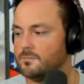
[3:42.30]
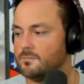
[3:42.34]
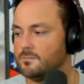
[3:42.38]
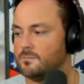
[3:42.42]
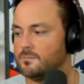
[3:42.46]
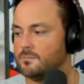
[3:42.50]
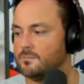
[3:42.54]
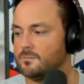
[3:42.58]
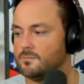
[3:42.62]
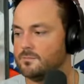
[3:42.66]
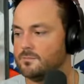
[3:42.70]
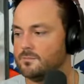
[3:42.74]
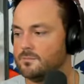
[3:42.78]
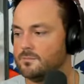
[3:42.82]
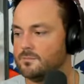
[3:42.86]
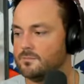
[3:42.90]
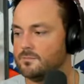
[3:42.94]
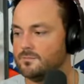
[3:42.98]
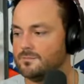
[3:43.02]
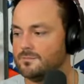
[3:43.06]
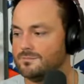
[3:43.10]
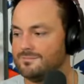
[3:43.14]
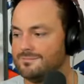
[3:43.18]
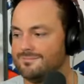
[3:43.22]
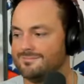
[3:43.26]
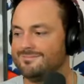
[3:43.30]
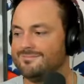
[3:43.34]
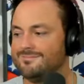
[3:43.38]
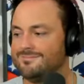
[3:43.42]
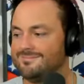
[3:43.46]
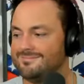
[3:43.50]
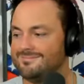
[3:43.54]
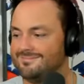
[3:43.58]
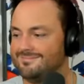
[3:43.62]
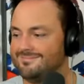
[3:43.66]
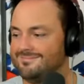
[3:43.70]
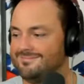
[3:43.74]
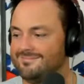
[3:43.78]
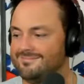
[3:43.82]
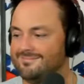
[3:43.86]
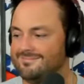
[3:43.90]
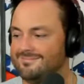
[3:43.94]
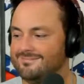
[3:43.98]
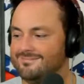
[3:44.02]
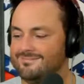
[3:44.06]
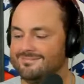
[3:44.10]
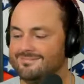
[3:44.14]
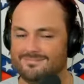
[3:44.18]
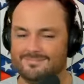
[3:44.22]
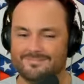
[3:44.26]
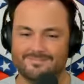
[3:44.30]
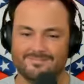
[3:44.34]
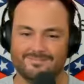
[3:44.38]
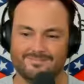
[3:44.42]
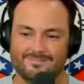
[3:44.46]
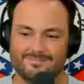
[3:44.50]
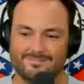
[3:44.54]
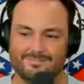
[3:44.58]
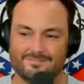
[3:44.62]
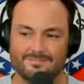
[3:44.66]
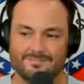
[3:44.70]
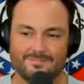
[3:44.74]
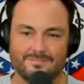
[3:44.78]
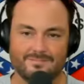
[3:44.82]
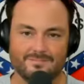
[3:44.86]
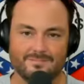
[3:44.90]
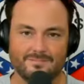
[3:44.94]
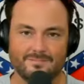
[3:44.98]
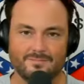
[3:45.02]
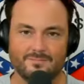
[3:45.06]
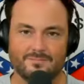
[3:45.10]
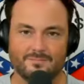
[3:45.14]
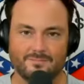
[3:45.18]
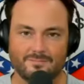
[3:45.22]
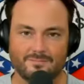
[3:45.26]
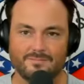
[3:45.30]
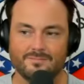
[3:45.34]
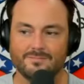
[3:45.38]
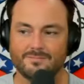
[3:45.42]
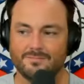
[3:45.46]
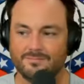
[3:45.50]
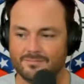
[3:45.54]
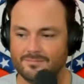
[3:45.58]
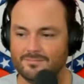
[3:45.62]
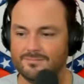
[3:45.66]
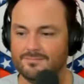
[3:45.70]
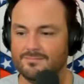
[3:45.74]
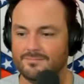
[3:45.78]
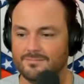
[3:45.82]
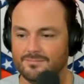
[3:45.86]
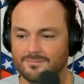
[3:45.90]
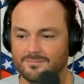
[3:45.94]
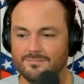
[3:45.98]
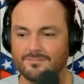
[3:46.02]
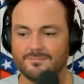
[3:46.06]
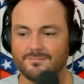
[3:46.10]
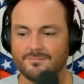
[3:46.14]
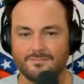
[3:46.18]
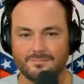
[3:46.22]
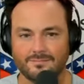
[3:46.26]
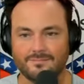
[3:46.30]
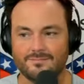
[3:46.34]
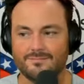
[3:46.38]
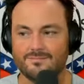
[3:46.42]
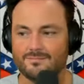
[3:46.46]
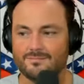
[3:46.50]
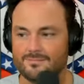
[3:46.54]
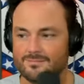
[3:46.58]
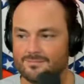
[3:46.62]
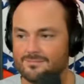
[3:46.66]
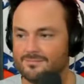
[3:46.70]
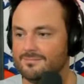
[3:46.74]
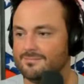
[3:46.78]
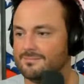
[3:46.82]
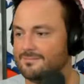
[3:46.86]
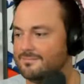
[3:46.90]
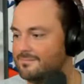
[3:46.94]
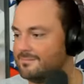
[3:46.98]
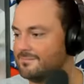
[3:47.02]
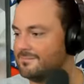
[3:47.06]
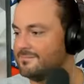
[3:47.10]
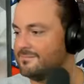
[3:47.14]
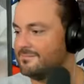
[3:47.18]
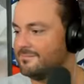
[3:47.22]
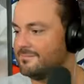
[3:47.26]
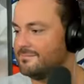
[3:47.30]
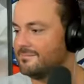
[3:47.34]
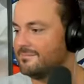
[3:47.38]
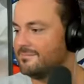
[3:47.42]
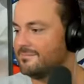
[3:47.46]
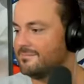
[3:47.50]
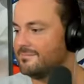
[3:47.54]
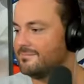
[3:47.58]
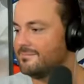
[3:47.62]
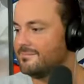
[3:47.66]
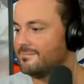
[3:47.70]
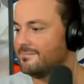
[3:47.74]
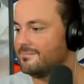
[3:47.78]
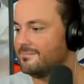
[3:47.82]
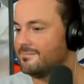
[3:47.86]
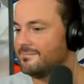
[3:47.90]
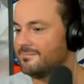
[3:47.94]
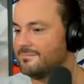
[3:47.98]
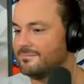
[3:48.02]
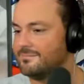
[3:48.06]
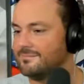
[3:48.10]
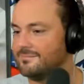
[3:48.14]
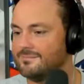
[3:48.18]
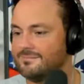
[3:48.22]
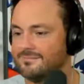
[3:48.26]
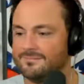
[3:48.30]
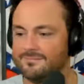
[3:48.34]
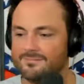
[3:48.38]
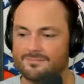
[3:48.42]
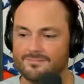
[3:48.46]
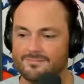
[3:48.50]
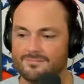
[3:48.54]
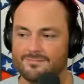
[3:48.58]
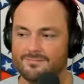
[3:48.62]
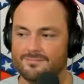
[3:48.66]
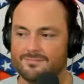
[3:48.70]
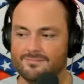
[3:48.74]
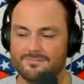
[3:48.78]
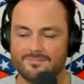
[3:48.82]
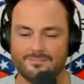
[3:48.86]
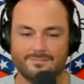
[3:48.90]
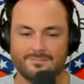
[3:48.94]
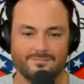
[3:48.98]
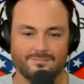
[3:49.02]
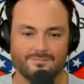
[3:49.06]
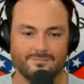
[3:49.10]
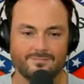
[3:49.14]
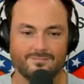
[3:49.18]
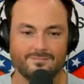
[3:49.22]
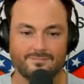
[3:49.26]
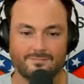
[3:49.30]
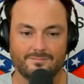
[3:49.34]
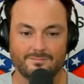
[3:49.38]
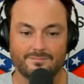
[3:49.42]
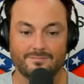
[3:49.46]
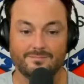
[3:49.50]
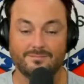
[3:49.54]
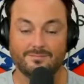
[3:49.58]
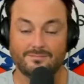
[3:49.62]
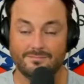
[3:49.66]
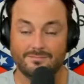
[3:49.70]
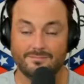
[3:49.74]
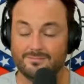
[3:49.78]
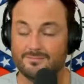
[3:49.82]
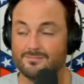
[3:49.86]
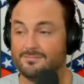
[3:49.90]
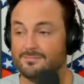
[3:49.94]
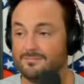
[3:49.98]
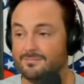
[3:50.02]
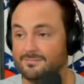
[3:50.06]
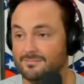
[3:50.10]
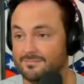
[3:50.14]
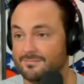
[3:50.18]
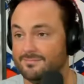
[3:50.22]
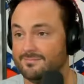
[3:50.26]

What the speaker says: No words are spoken by the person on screen.